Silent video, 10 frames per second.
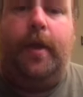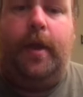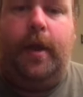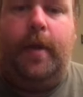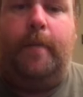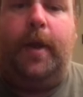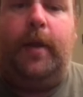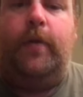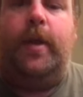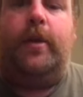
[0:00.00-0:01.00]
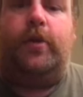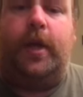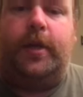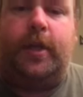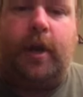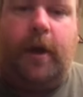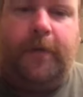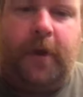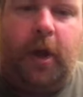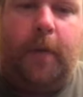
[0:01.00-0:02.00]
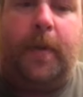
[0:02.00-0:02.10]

and Mallory tries to call for help,